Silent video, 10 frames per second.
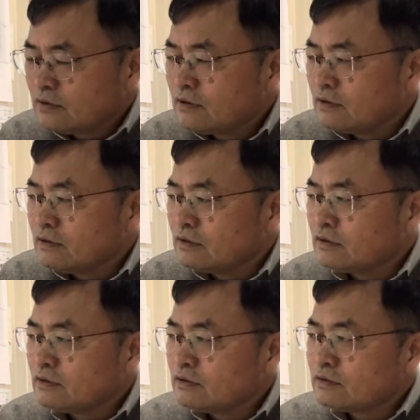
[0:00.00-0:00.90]

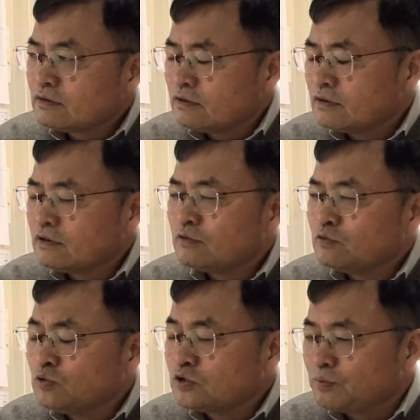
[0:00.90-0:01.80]
Uh, the
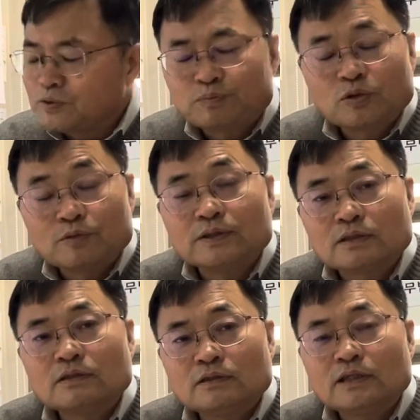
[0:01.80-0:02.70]
rules of employment.
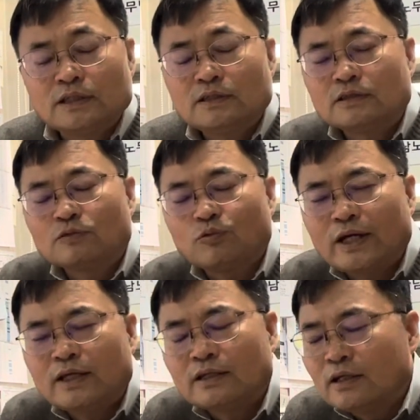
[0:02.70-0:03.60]
This is a
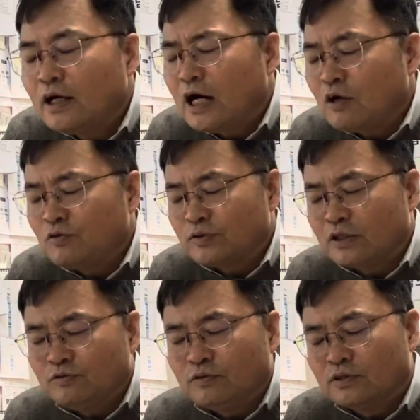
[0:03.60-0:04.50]
way how you
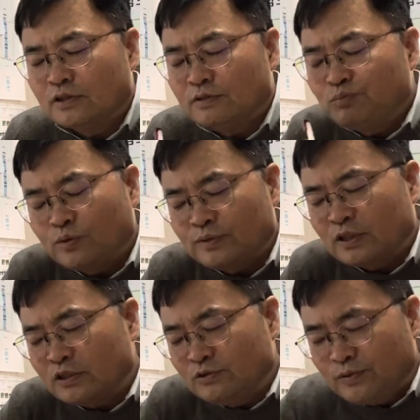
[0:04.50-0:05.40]
can use the employment
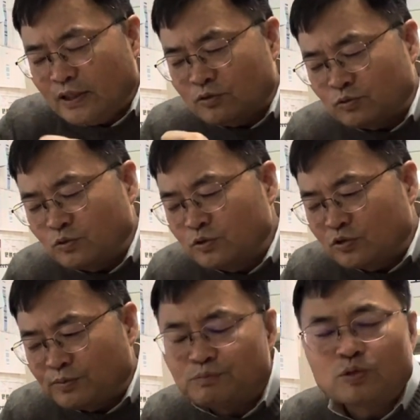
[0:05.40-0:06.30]
contract rules
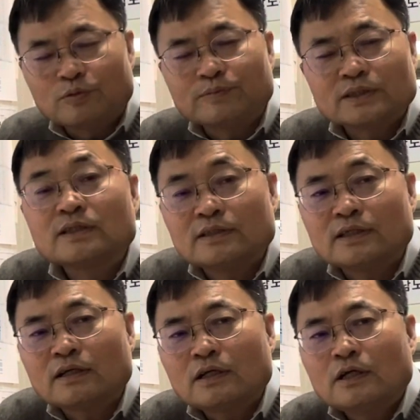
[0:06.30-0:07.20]
of employment.
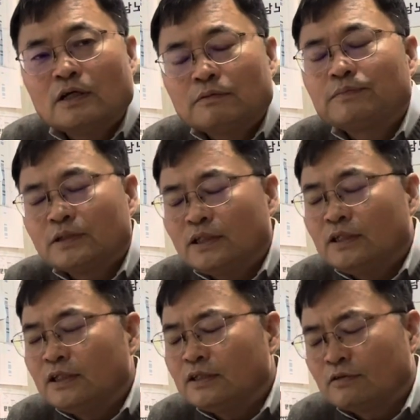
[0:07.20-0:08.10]
Yeah. I see. But in
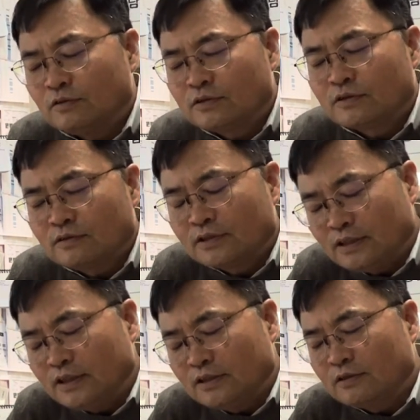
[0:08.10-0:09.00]
this also
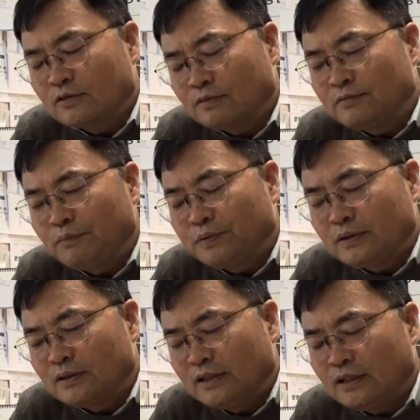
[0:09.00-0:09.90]
condition, some
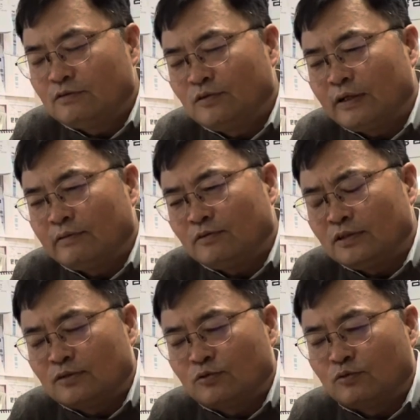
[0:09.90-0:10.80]
different thing you
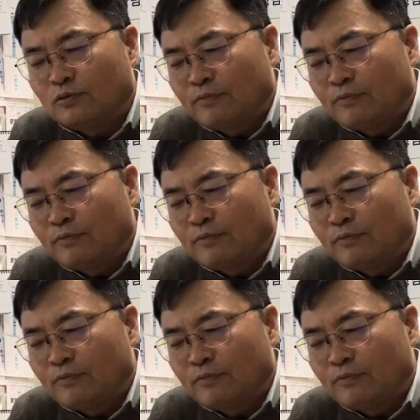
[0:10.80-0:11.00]
need to